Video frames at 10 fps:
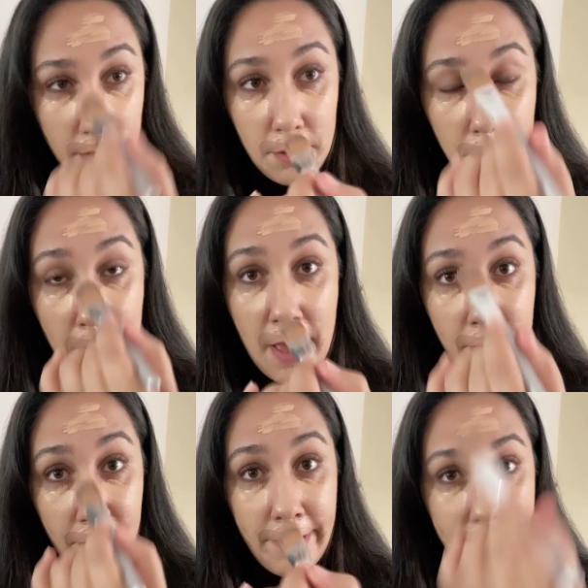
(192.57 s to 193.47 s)
my
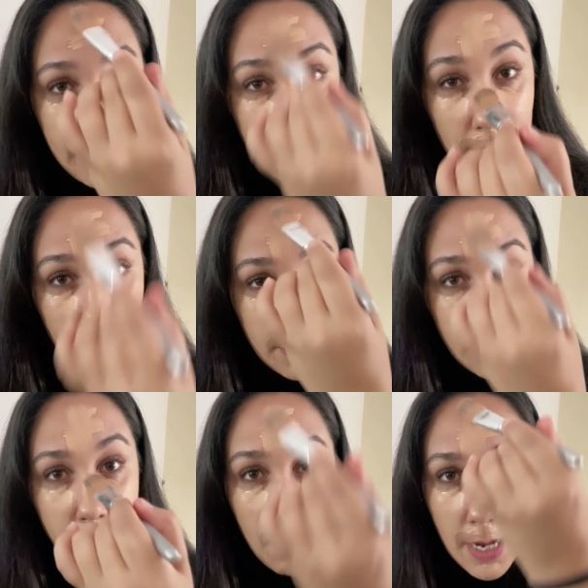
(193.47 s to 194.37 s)
face
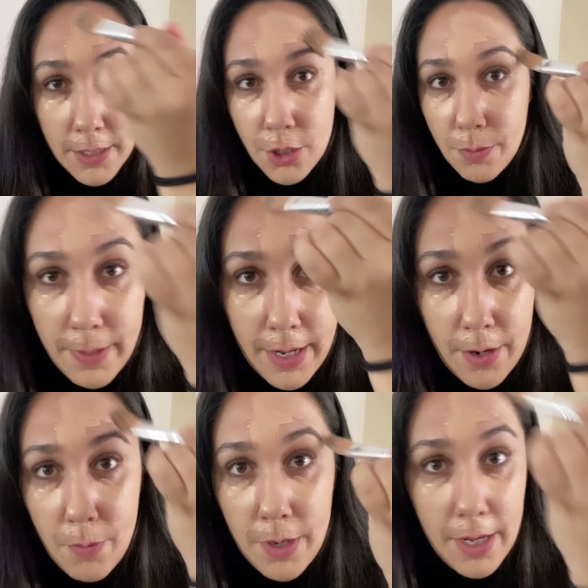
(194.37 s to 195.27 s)
looks much
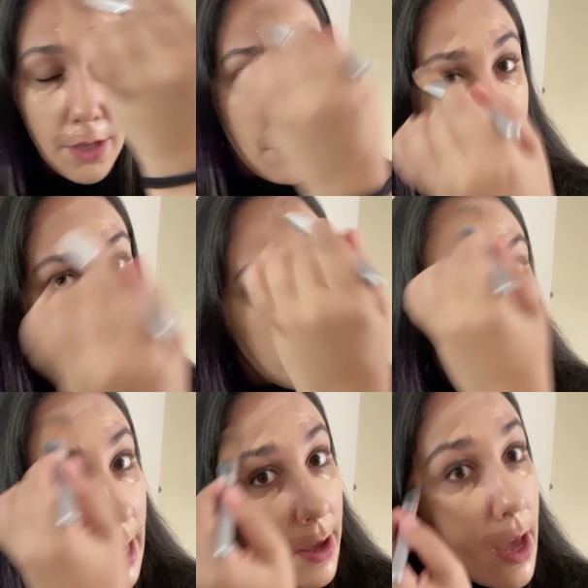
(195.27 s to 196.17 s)
better when I use
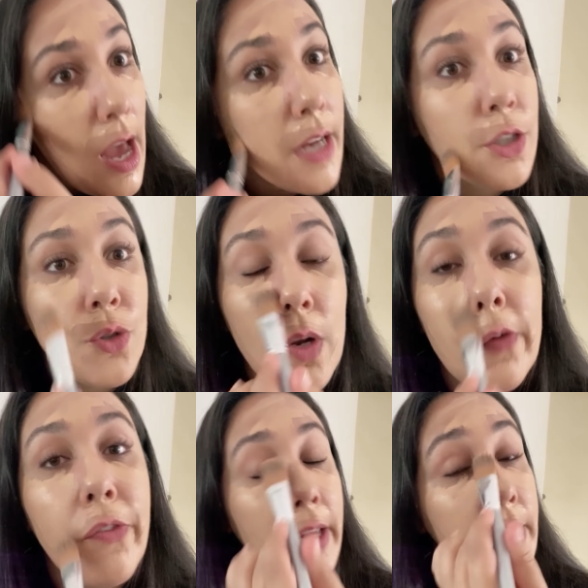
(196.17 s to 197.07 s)
my actual
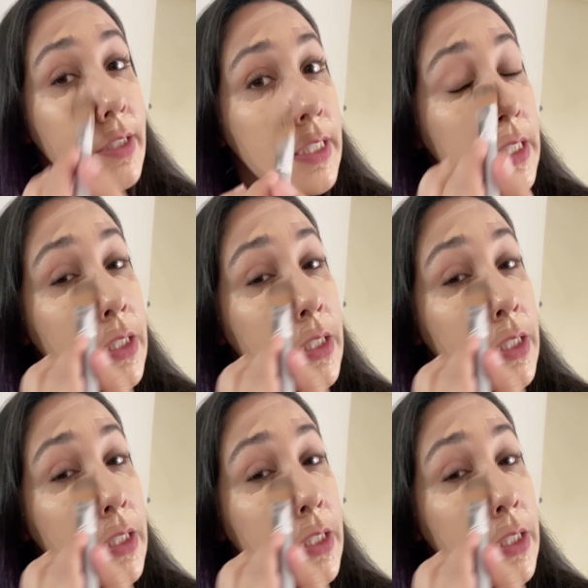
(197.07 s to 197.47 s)
fingers,